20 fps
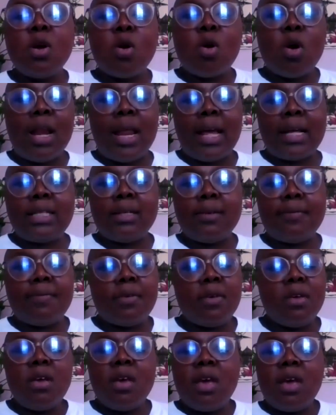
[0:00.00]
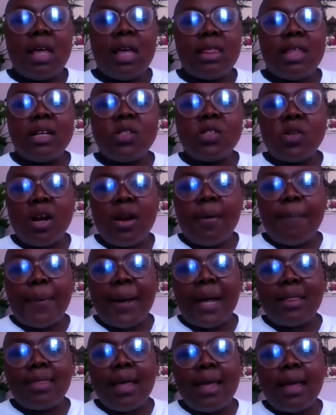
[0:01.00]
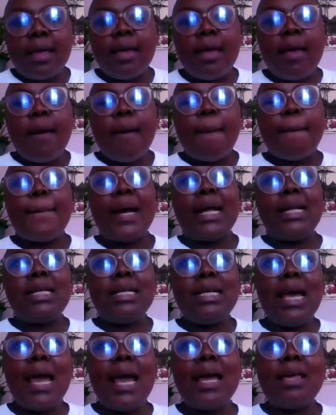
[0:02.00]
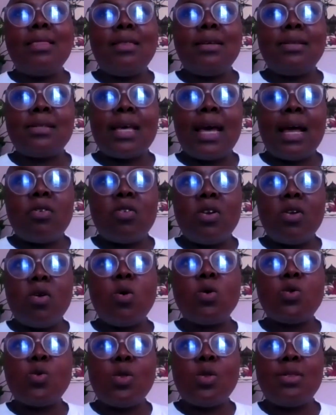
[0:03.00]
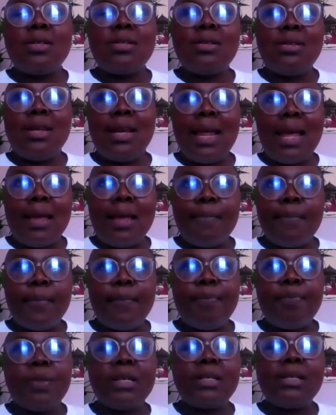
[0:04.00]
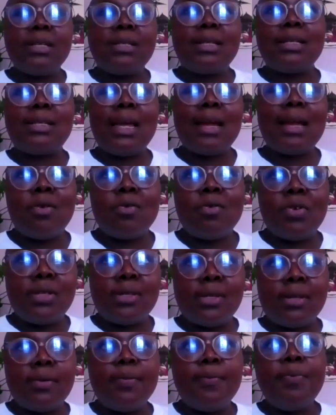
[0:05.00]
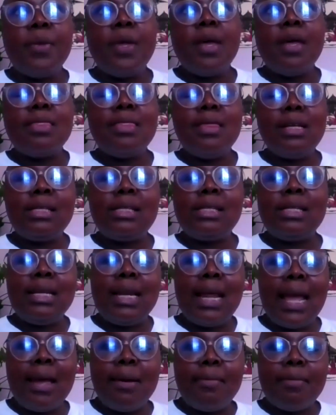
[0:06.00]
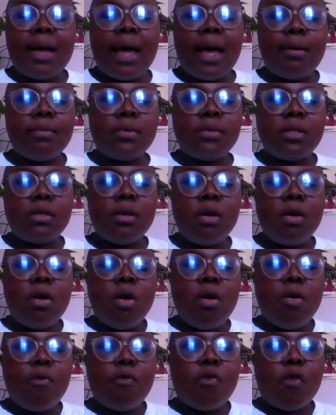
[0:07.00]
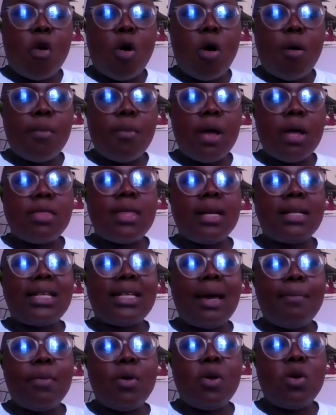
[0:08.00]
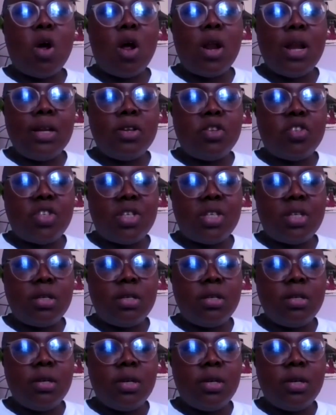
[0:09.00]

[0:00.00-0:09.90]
collective, and that's not a bad thing. But here in this country also, this name, this is the second reason, this name comes from the terminology